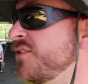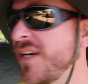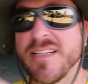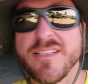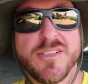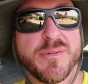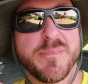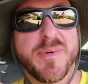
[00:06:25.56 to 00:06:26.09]

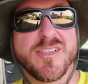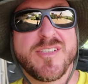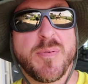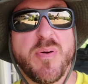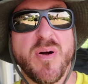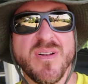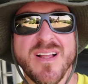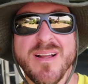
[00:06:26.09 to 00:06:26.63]
try and do a bunch
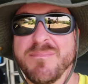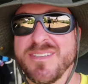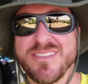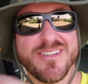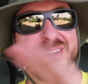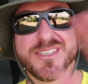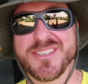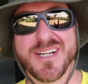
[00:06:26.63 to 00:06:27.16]
of pull-ups,
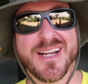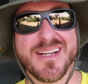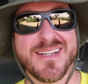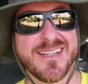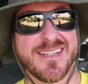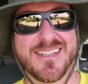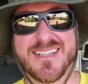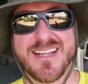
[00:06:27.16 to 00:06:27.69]
which
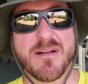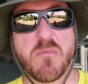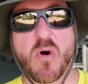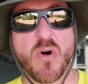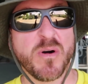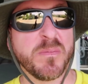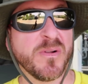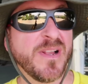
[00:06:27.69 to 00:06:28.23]
I'm
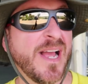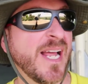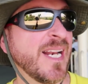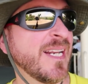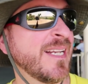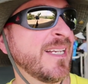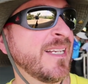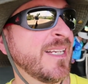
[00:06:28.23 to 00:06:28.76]
horrible at.
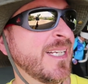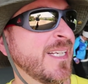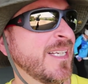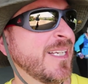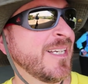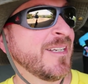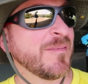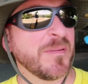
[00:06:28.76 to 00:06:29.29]

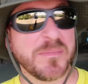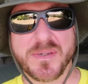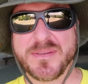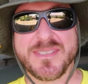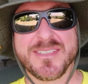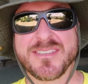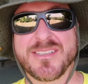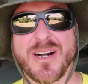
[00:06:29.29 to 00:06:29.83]

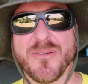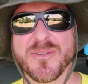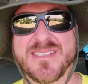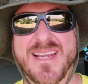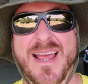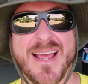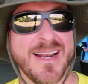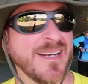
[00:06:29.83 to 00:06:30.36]
Maybe just start
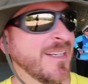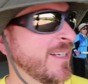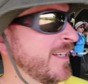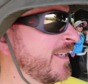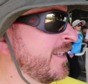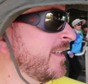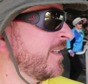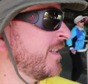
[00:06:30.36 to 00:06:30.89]
with 10,
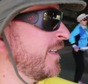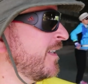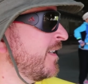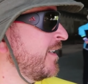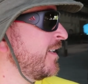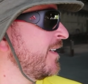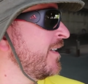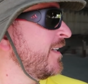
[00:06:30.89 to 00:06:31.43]

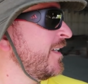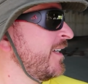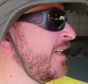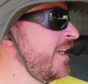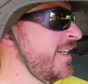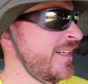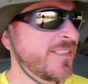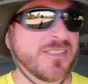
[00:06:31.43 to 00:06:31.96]

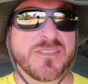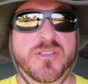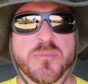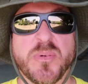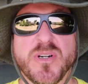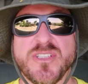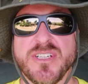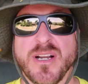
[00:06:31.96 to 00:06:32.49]
and then just do
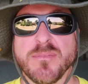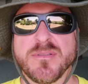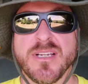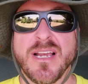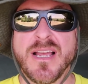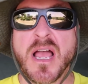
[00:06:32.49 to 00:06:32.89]
push-ups.